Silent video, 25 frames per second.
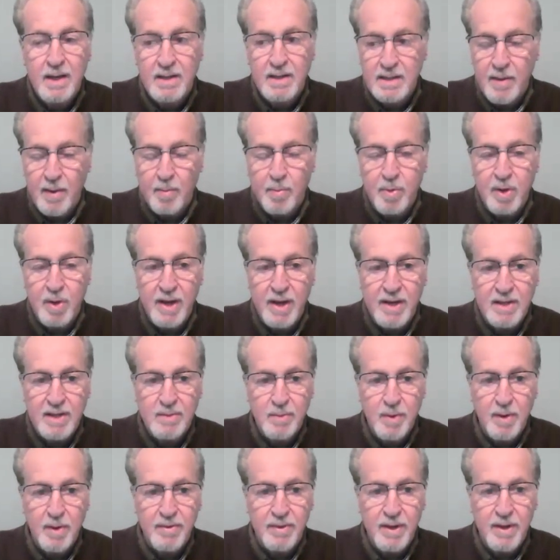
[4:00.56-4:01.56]
because they were
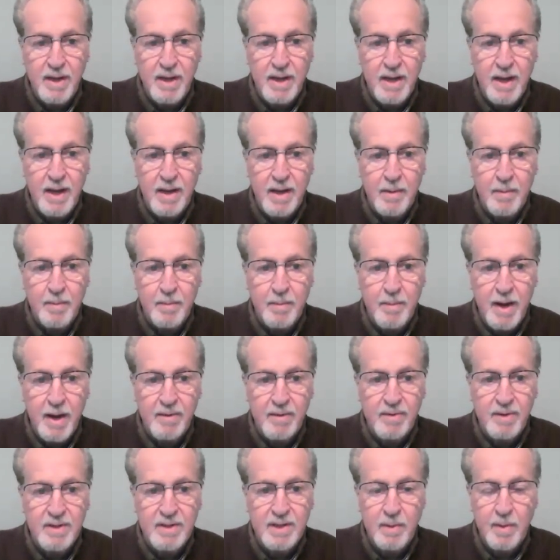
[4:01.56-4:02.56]
pleased with the uh,
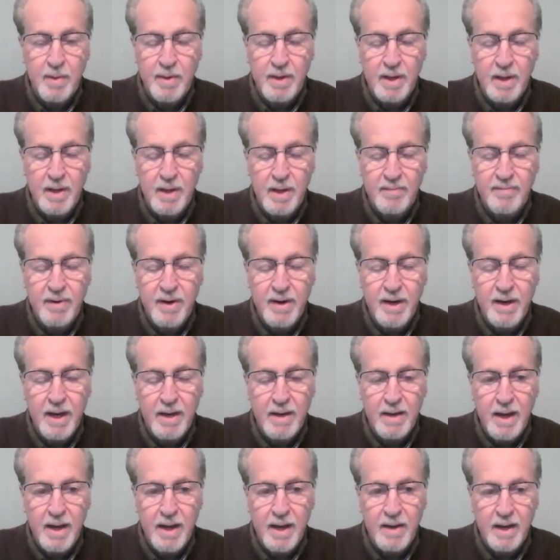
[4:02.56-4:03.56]
metrics that we're delivering
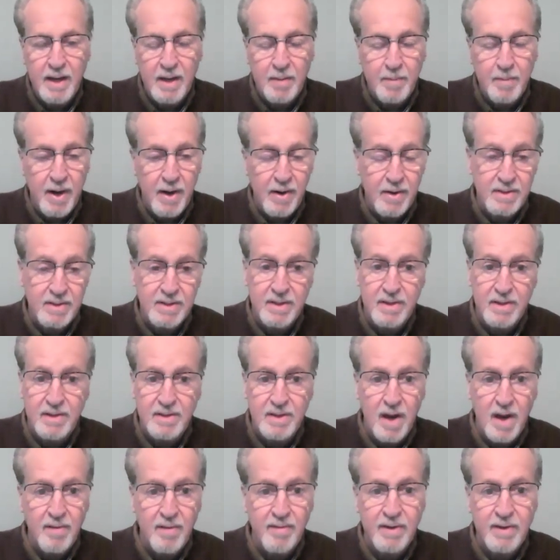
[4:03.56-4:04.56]
and the comparison to
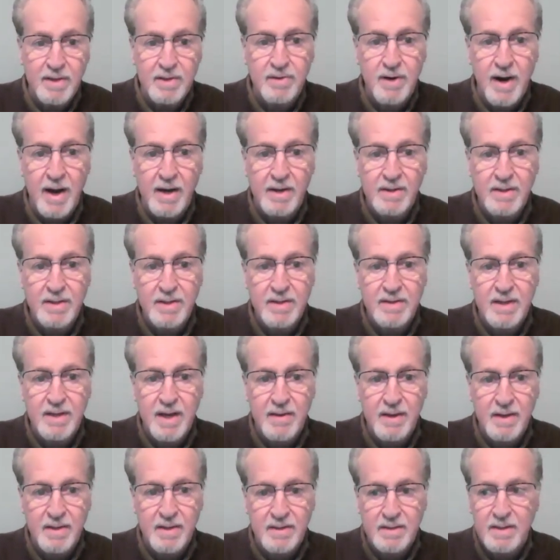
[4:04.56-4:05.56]
solvent extraction,
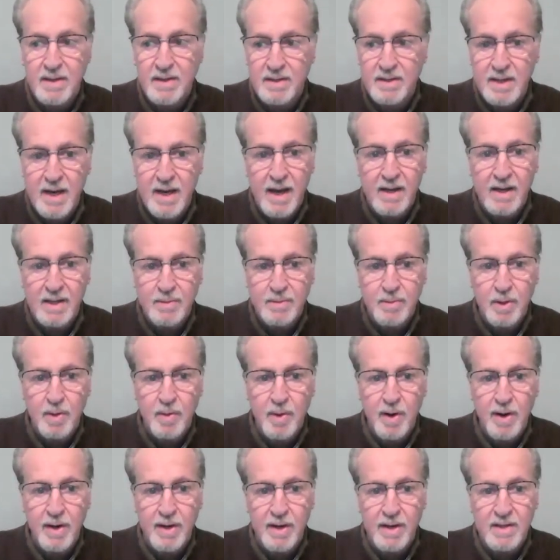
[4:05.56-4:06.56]
said this tech is really
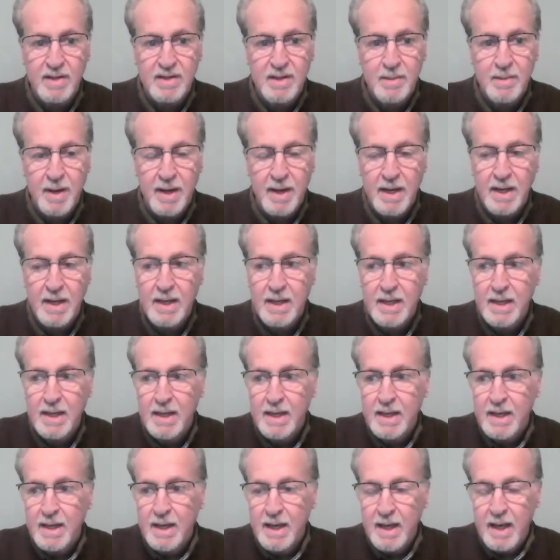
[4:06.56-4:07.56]
where it needs to be.
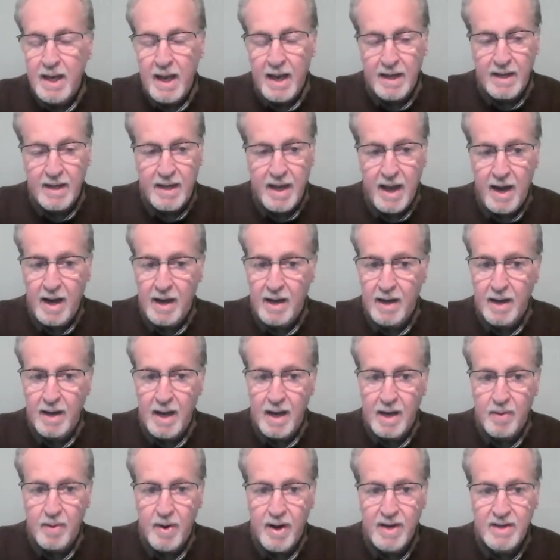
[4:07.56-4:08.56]
Canada
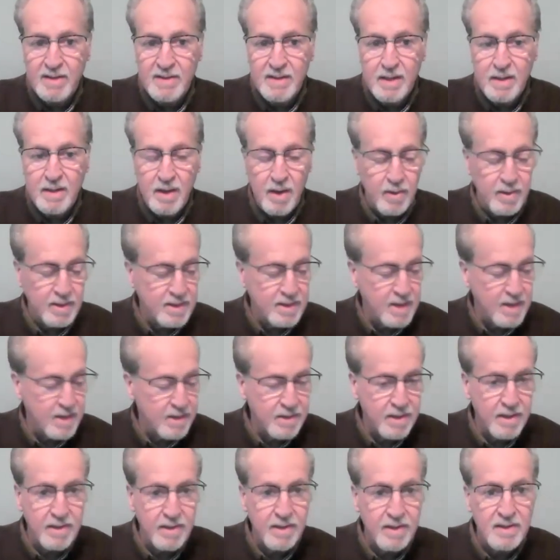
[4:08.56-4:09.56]
likewise said, you know, it's our
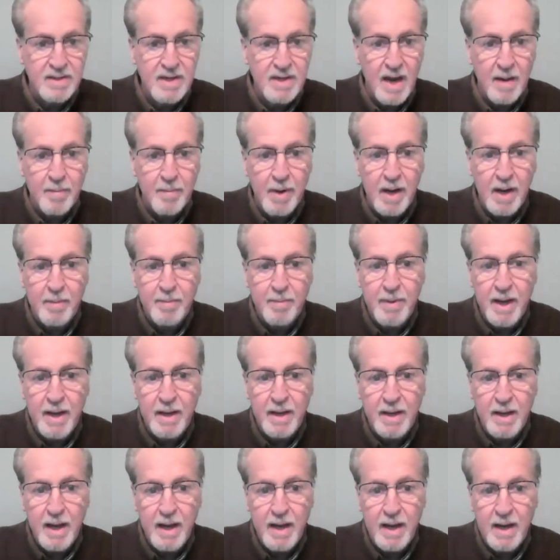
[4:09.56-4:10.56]
turn to step up.
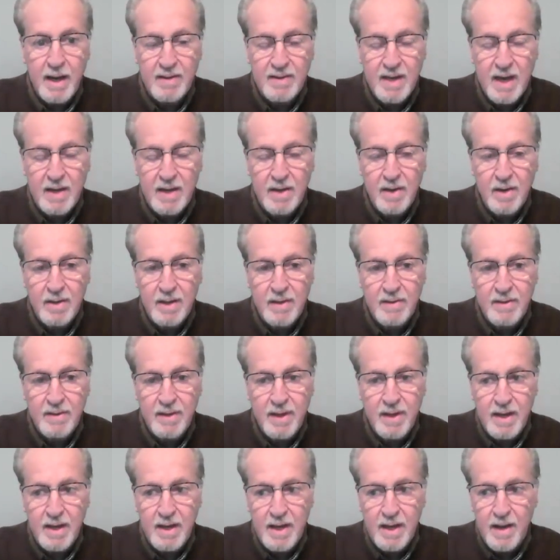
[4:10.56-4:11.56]
and As they looked at
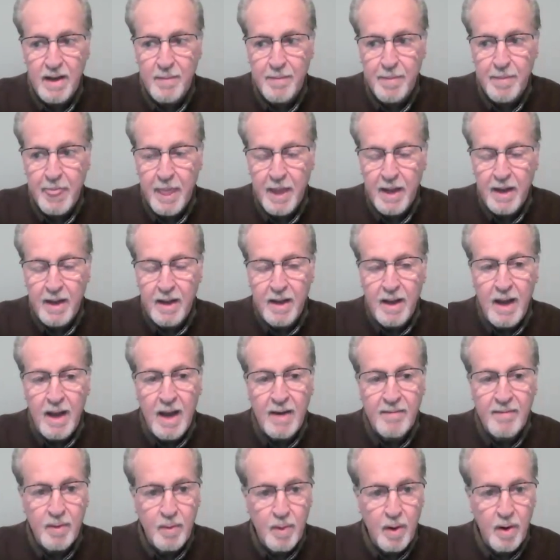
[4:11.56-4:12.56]
the um,
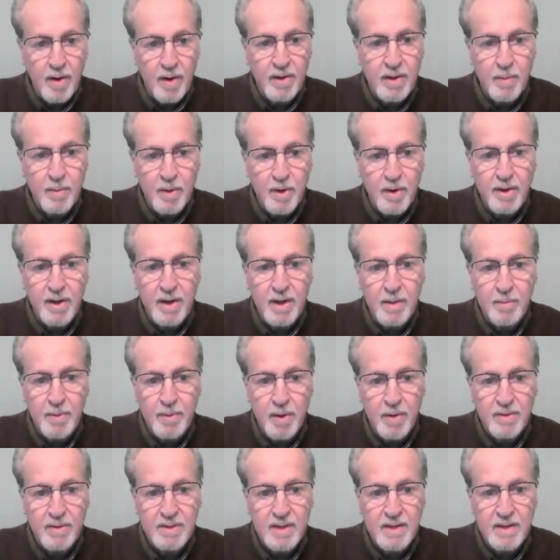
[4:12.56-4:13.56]
heavy rare earth that we're looking to
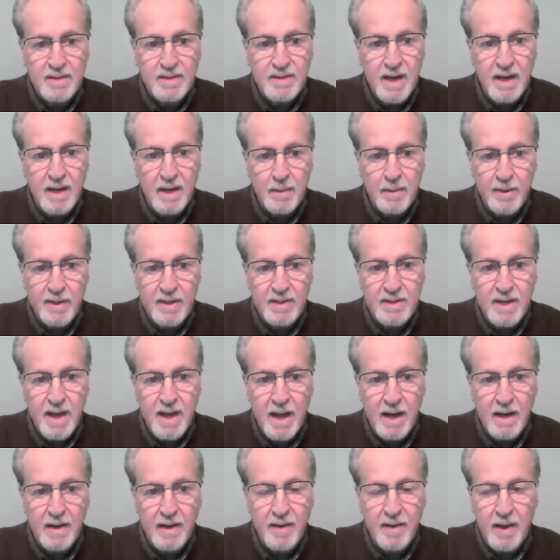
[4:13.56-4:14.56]
process in
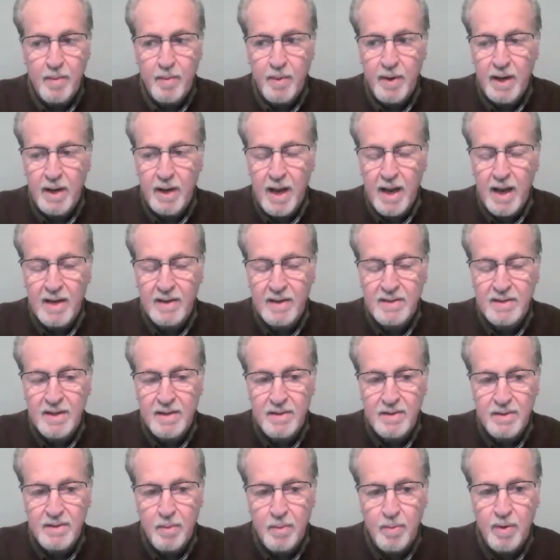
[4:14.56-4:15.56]
Louisiana, they realized
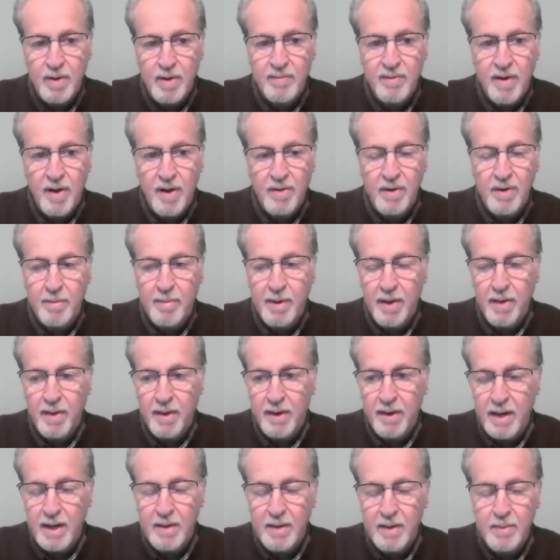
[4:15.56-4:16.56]
that there's a real
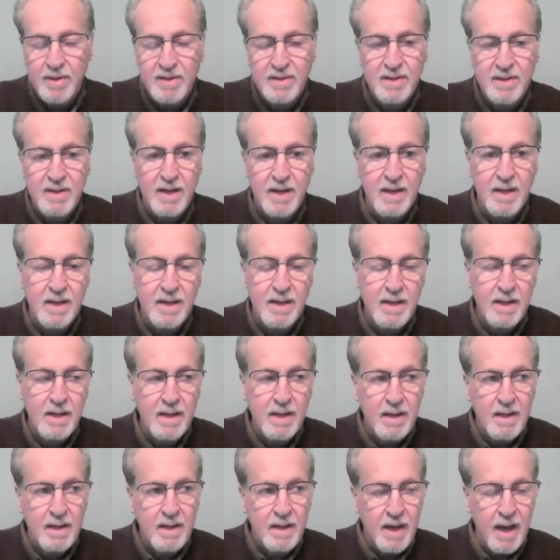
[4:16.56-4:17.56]
vulnerability. It was the
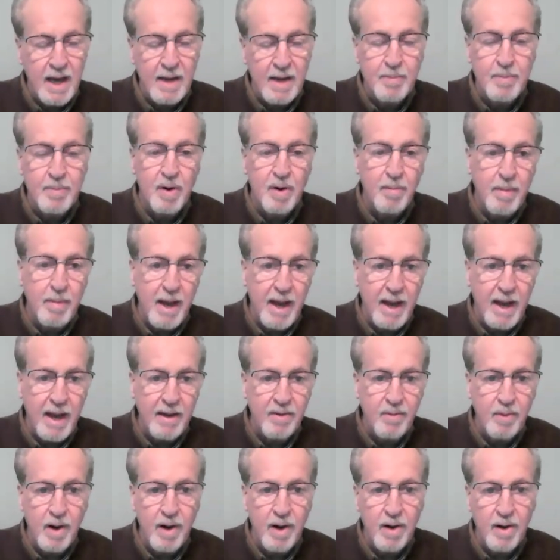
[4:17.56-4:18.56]
April
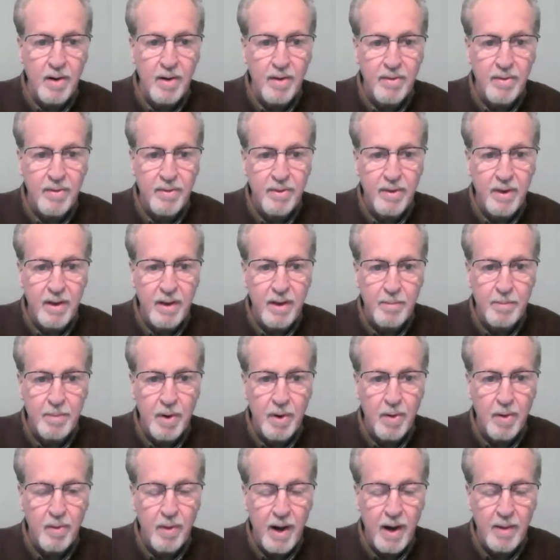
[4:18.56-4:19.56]
banned rare earth uh,
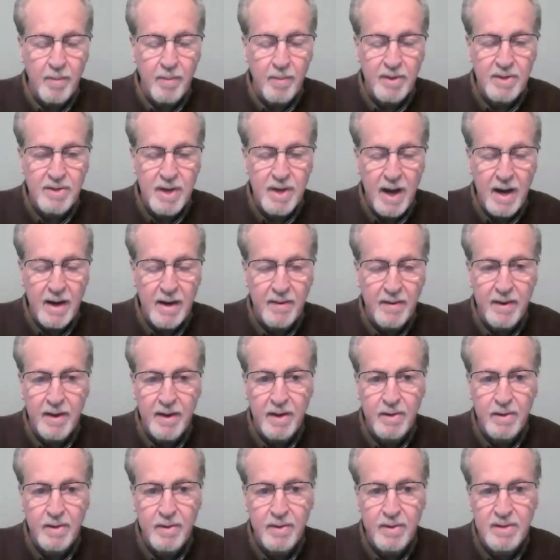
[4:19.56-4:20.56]
program with China that
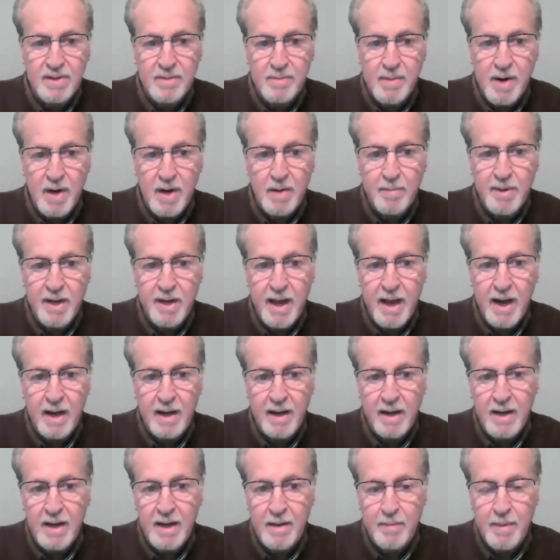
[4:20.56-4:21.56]
included samarium and
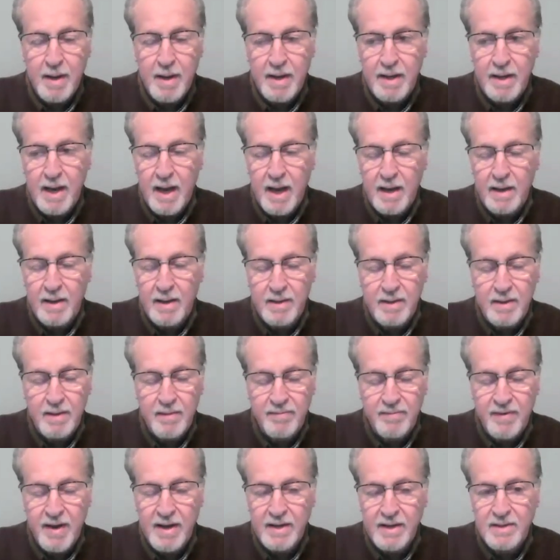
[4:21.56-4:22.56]
gadolinium and
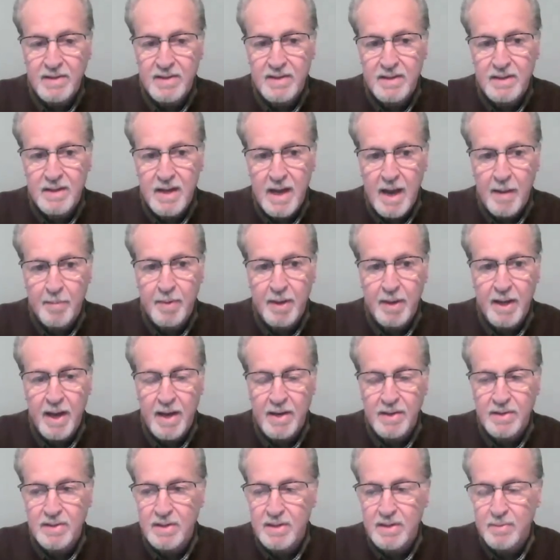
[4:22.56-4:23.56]
defense
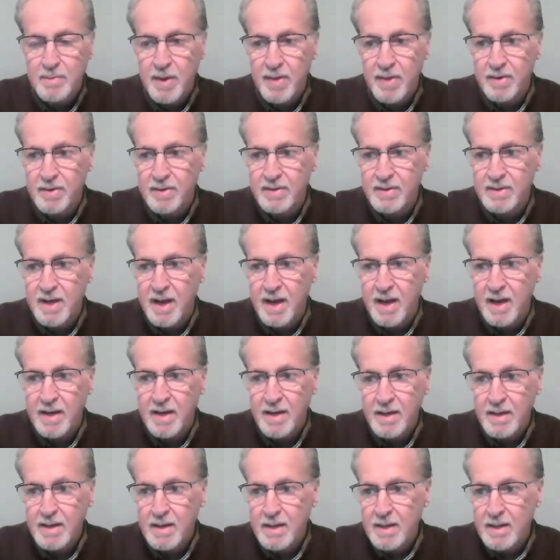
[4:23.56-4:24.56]
applications, whether it's
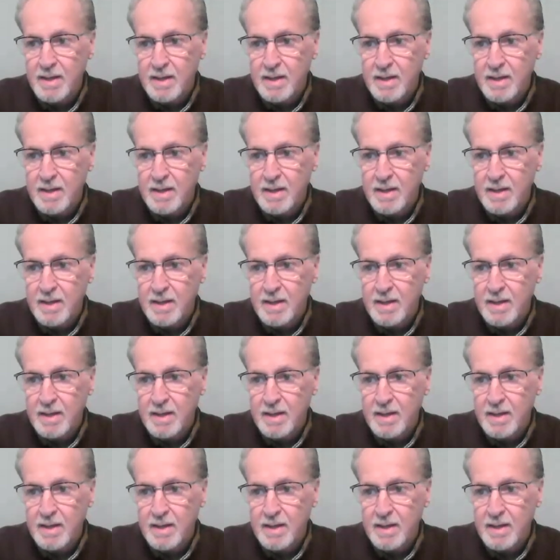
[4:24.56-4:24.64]
a,